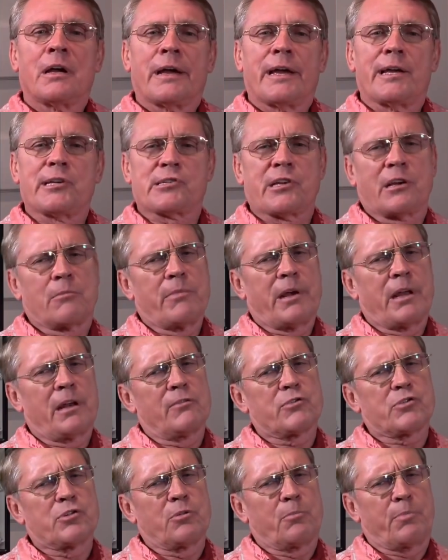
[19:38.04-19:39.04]
He said, Men
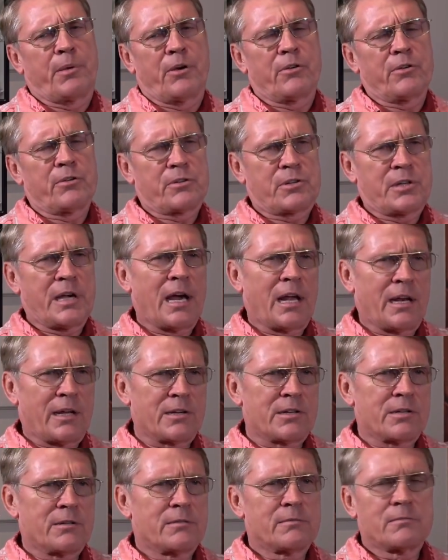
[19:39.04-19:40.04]
of superior
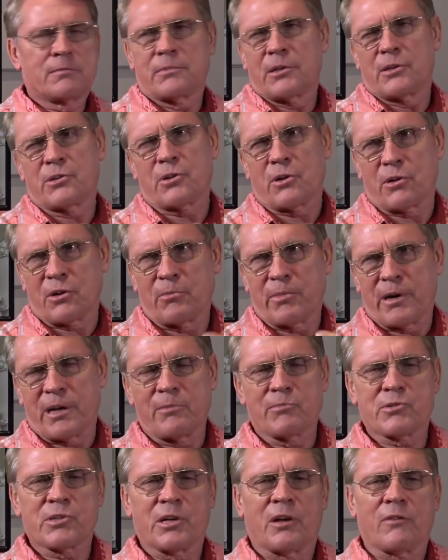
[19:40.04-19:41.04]
talent, he's talking about
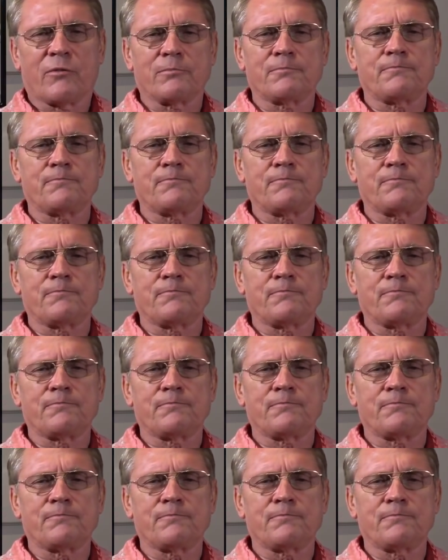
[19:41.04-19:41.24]
himself,